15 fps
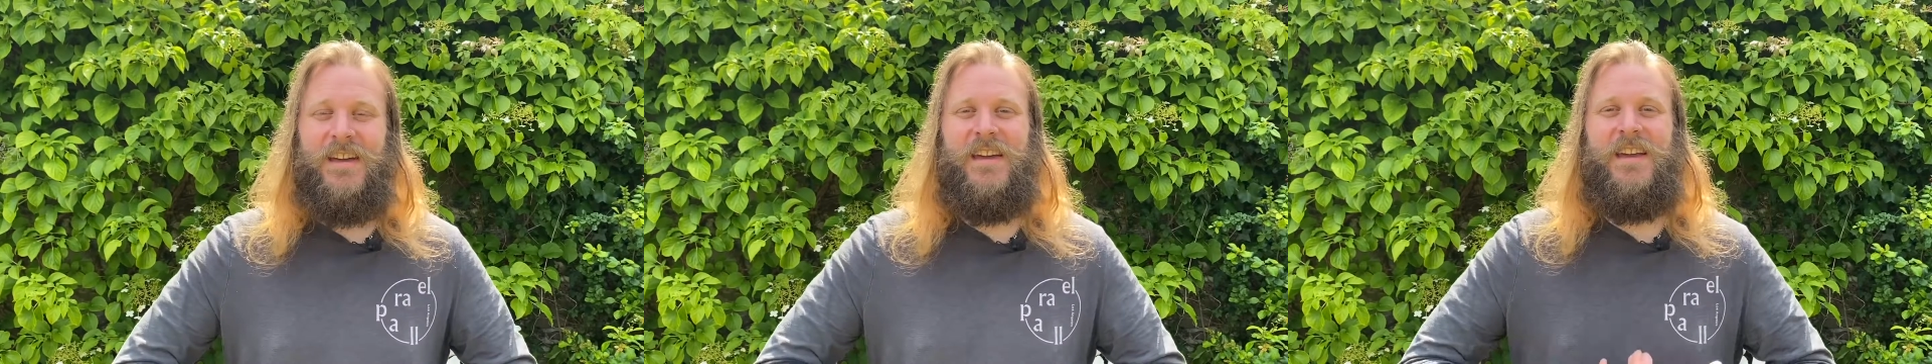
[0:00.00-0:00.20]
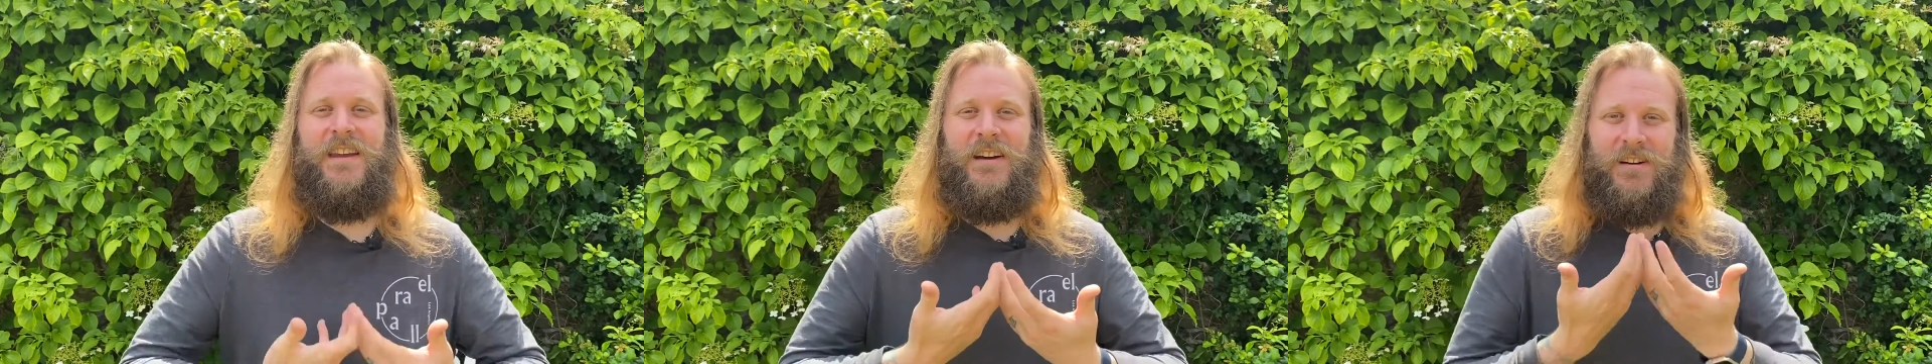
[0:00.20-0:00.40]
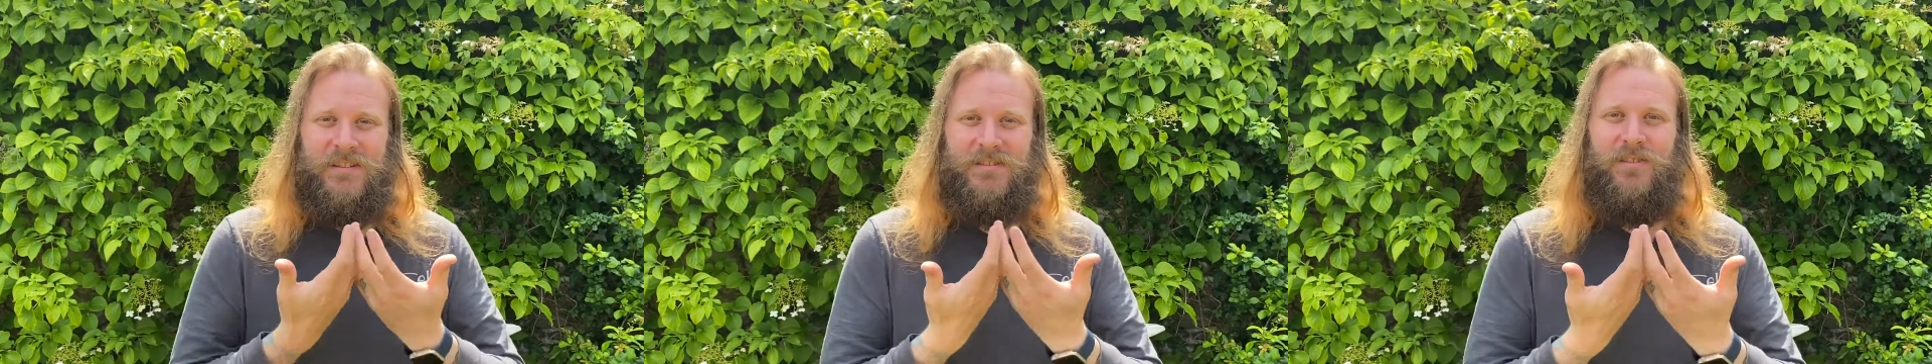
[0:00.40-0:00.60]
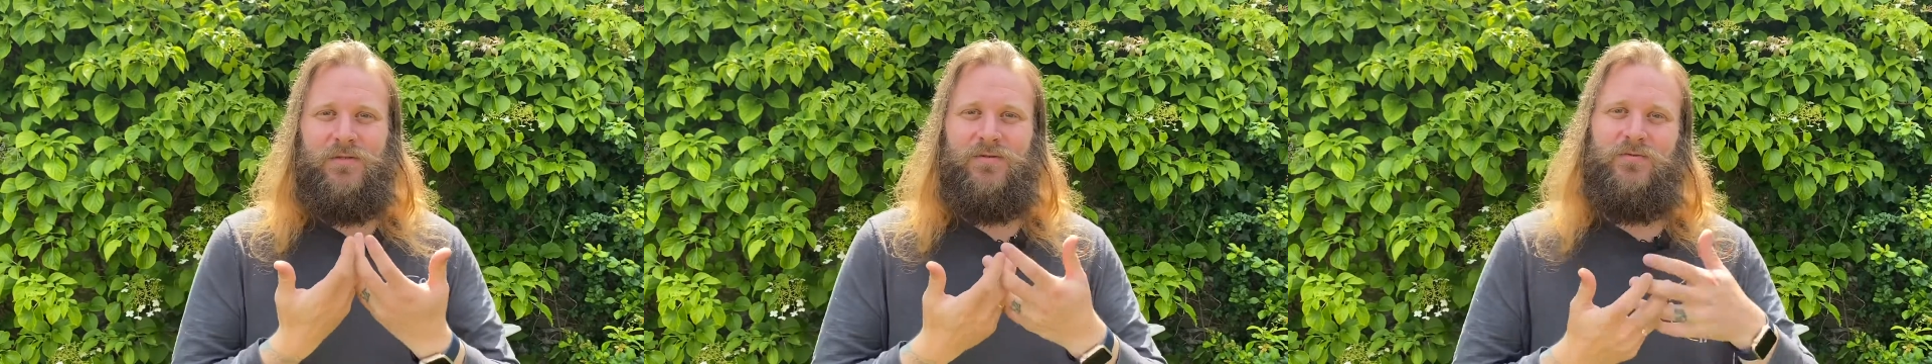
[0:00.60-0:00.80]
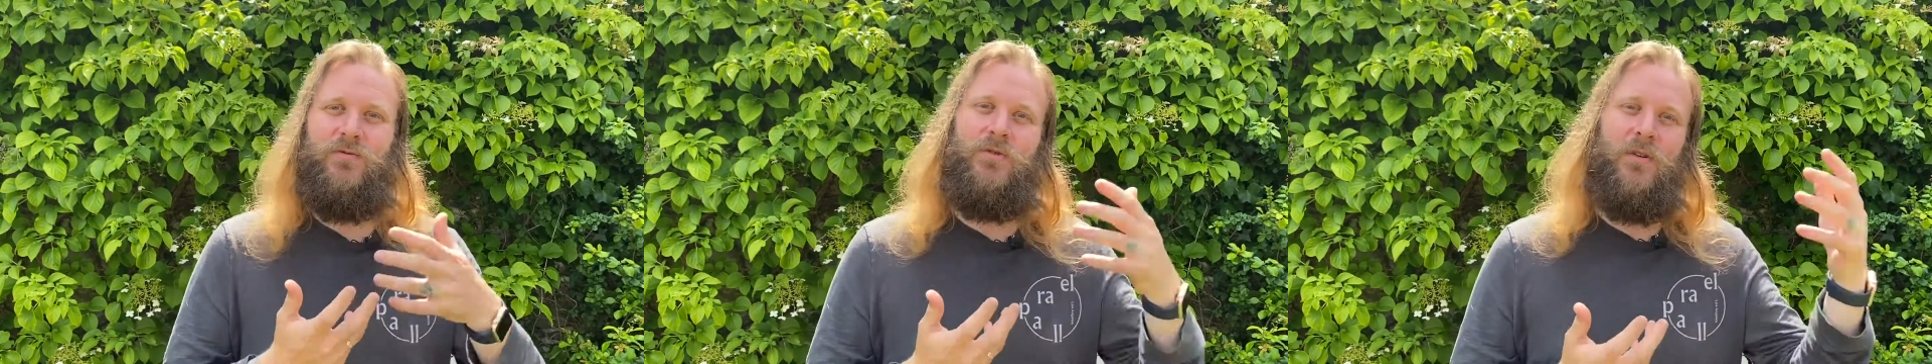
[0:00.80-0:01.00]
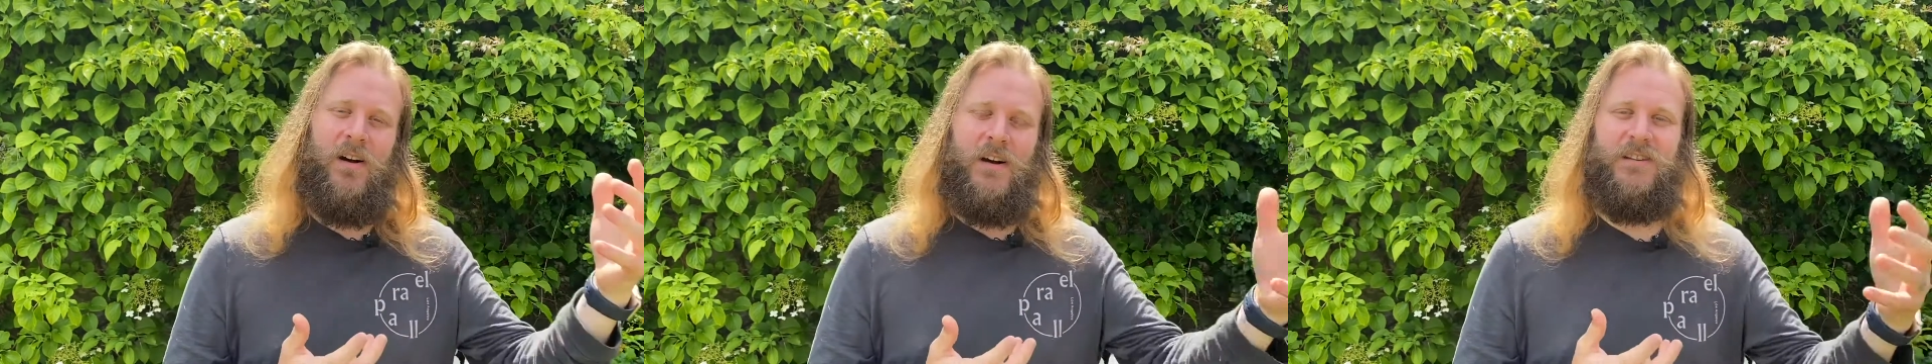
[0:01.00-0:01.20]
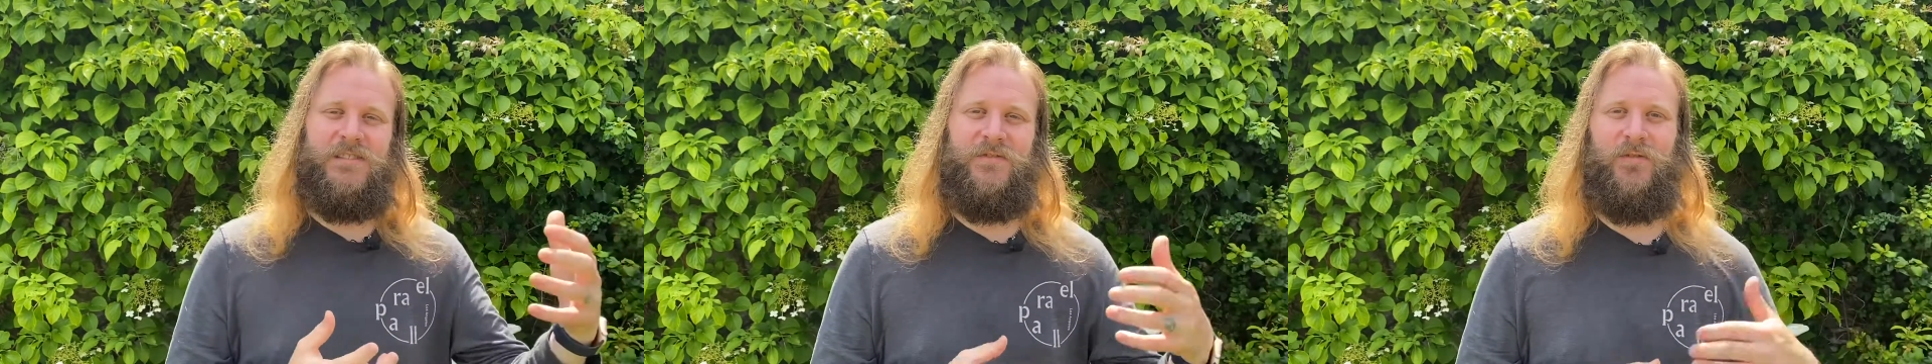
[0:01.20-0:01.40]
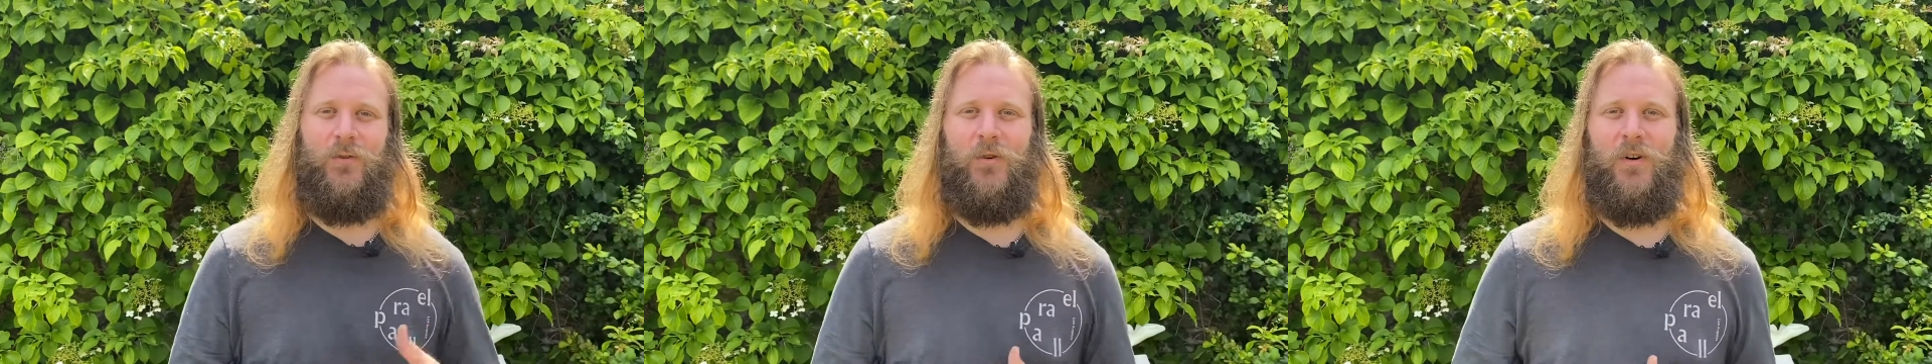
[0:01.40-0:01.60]
in us and through
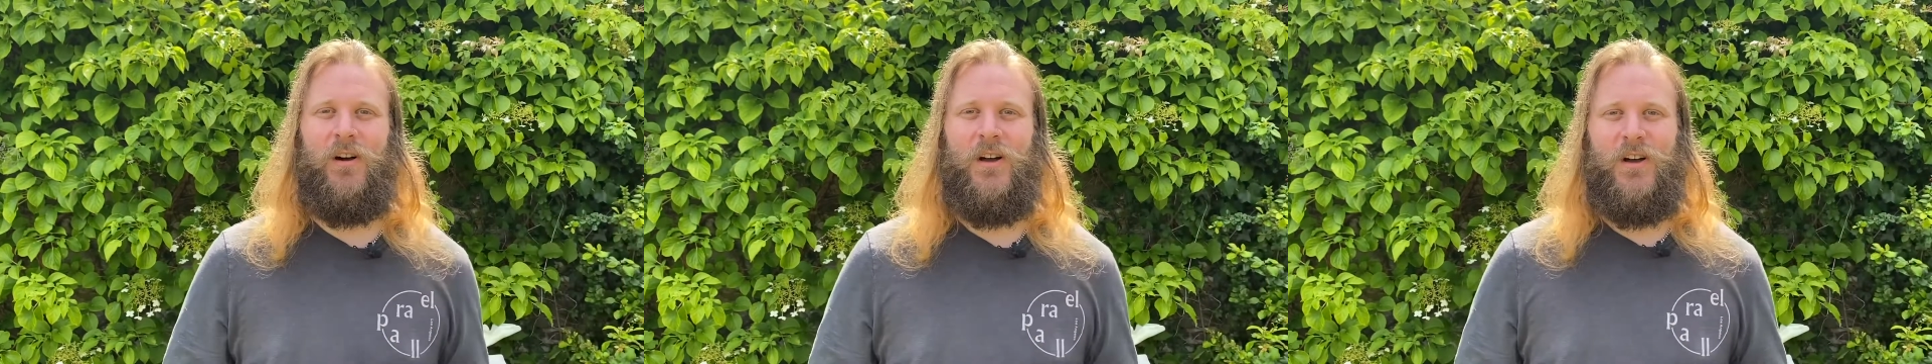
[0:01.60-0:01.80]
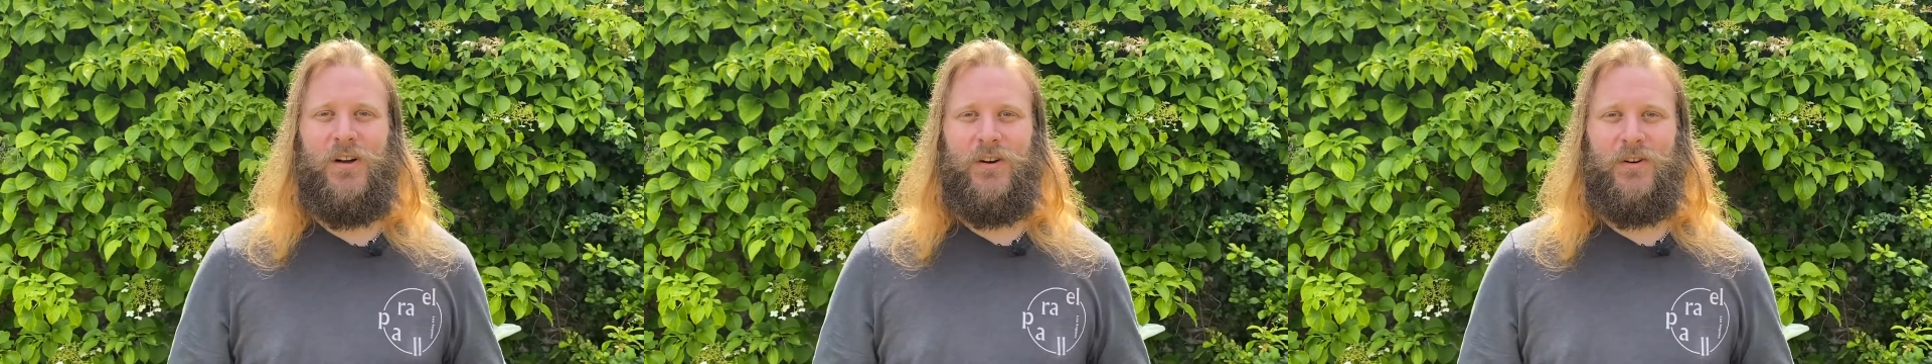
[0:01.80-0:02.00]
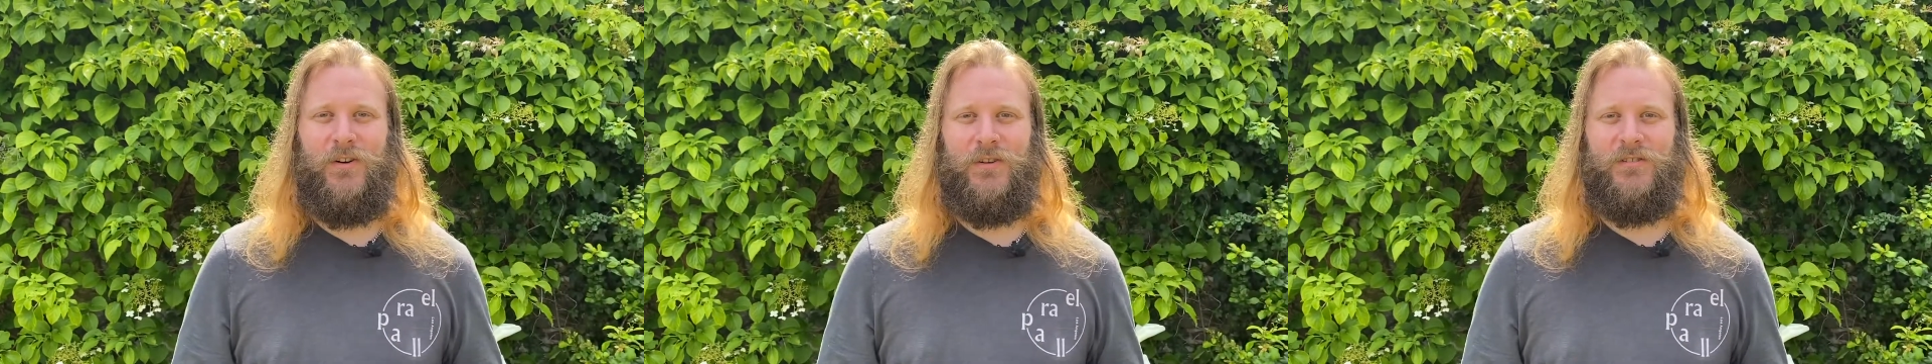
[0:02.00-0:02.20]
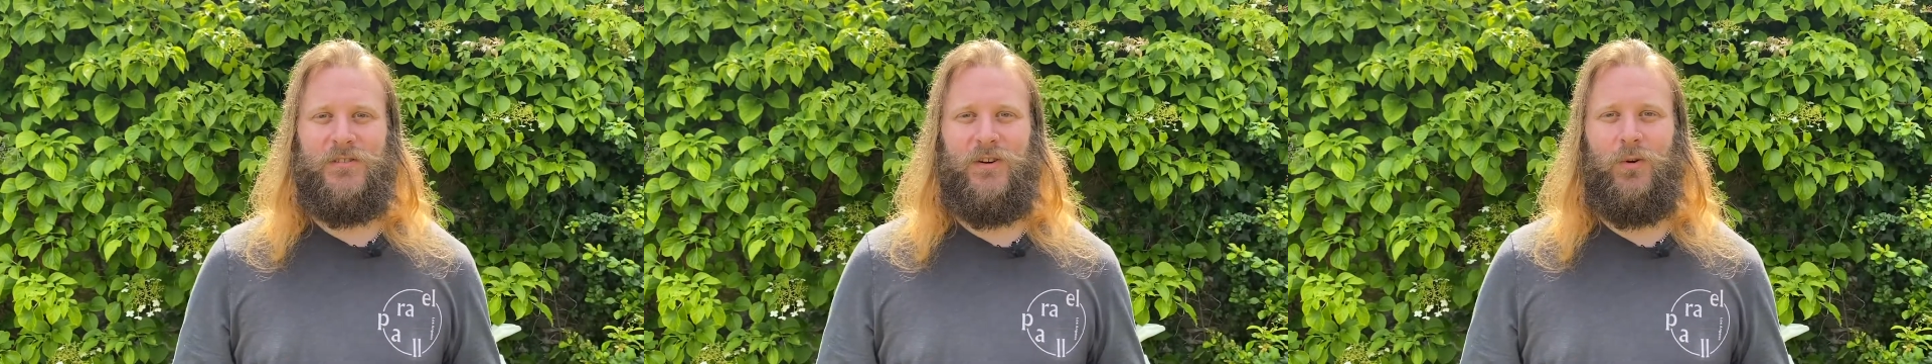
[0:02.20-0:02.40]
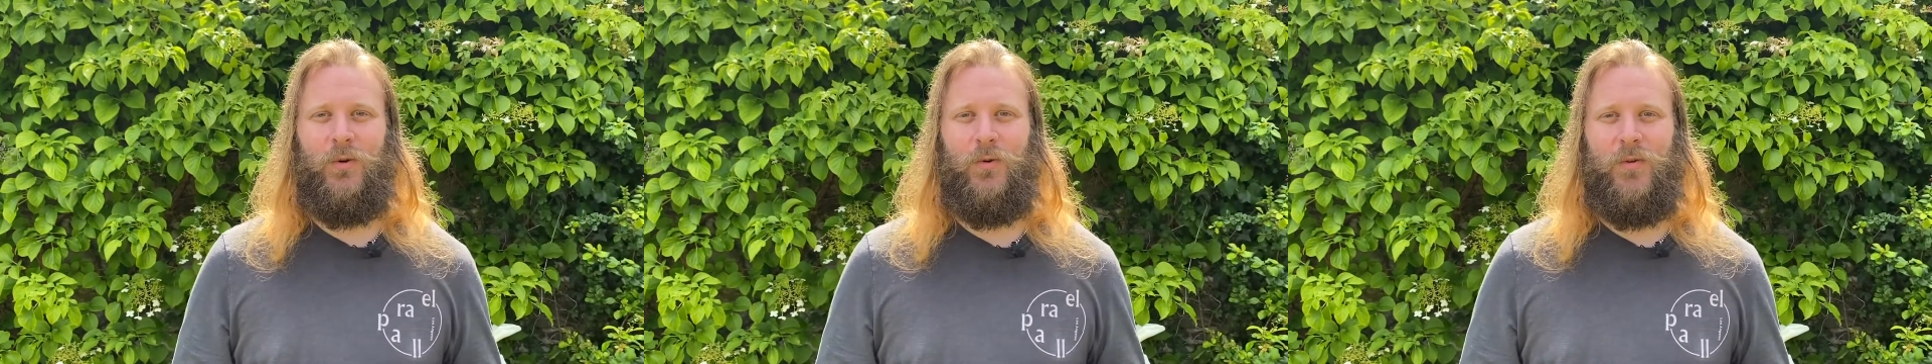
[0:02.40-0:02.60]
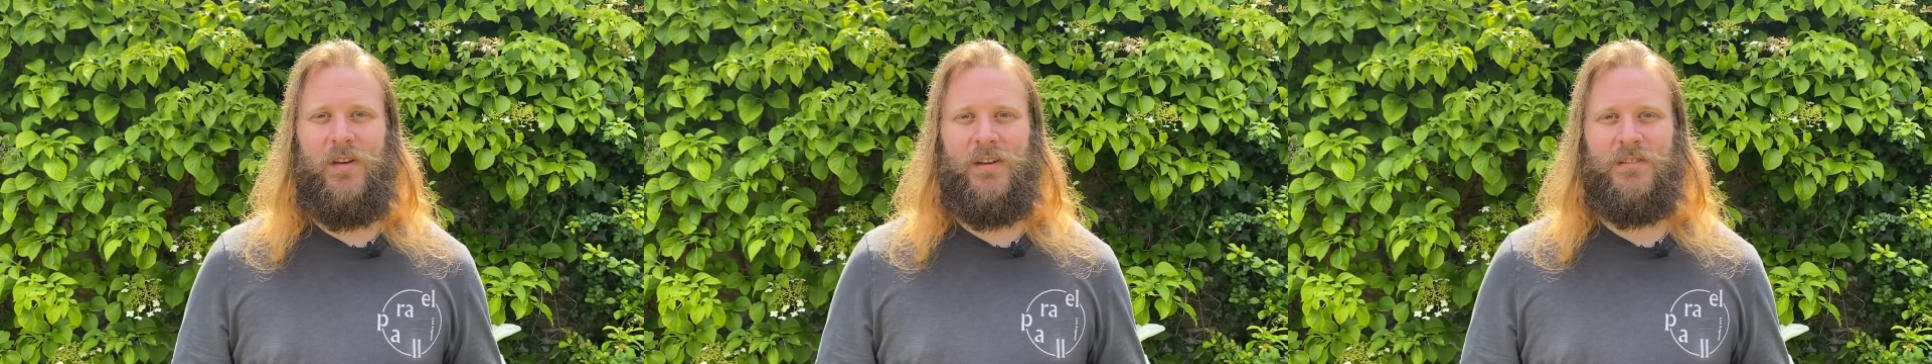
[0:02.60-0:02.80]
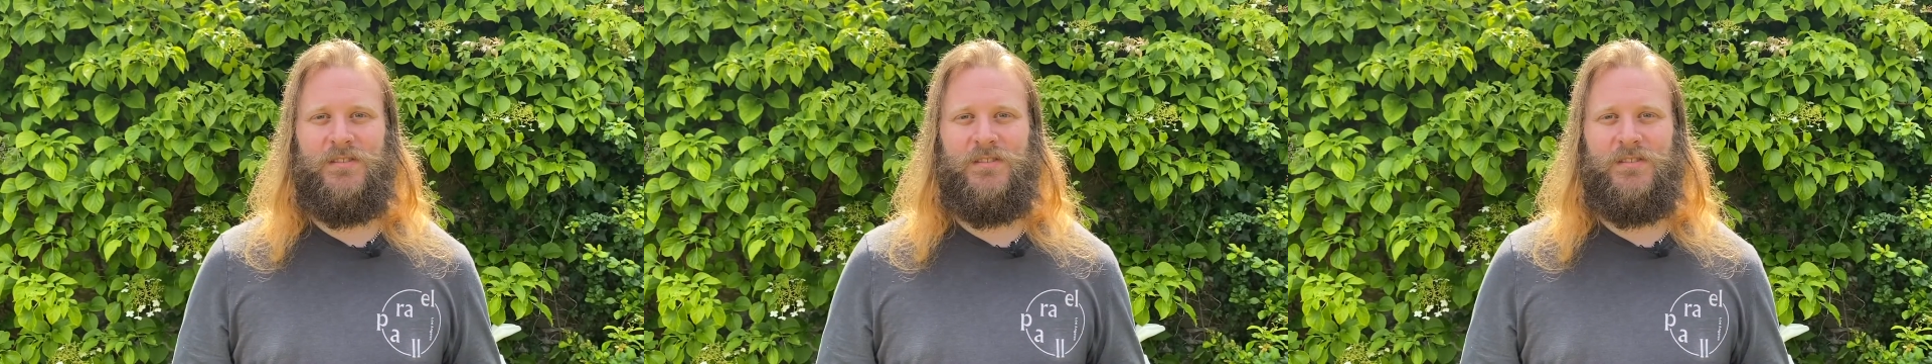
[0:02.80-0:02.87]
us for God's glory.